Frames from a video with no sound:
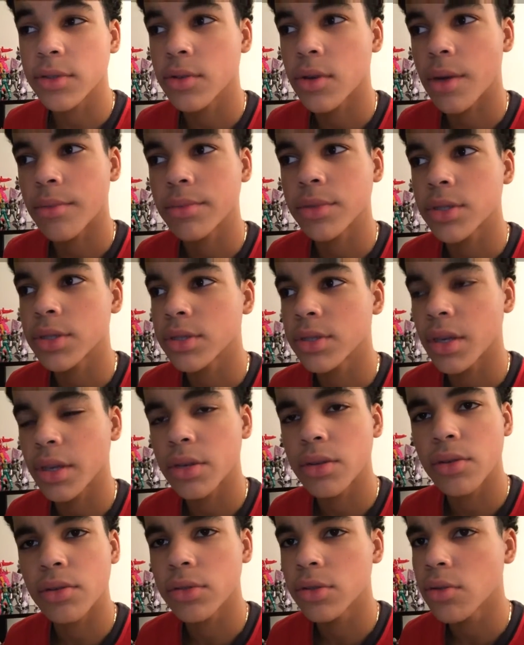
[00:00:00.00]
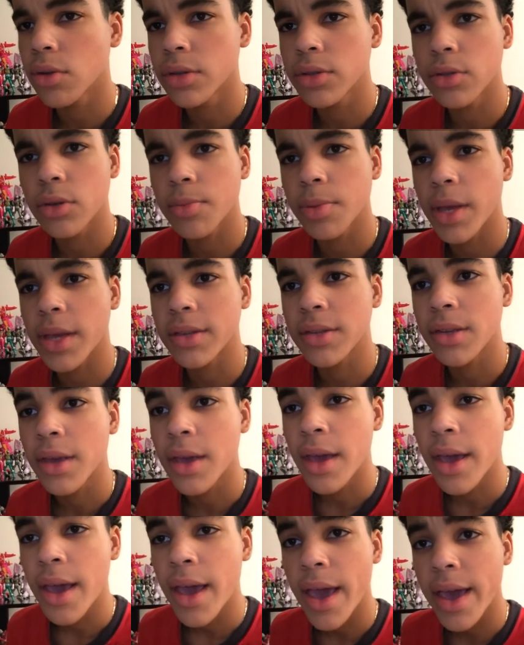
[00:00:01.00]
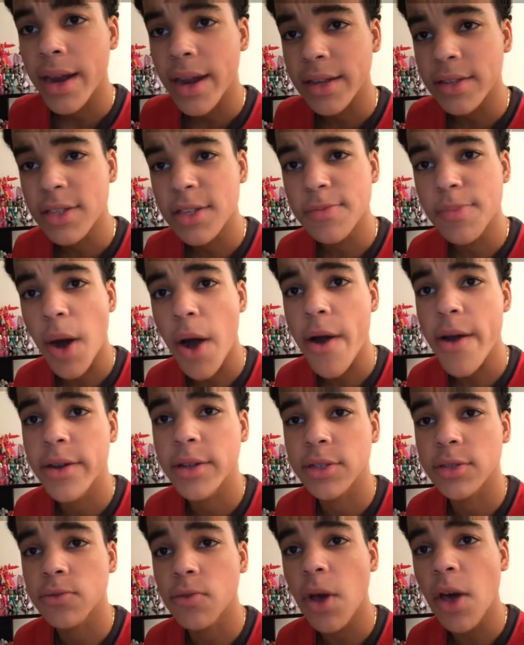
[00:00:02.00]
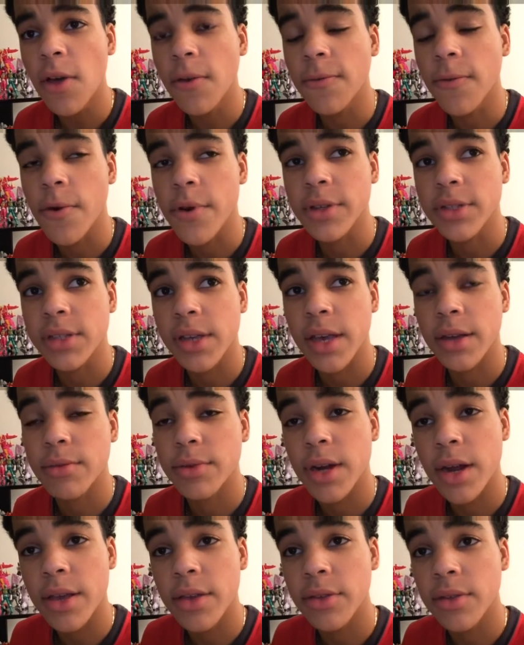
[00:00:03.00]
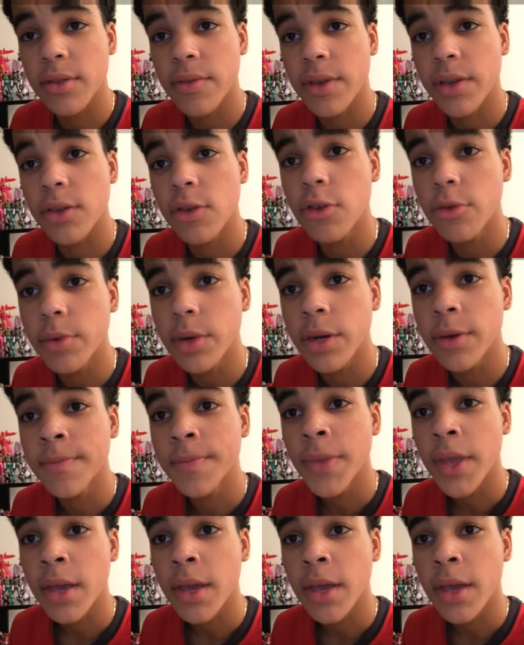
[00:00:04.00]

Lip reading: So I'm just like, scrolling through the place, and I see Power Rangers Wild Force. And when I used to live in Cuba,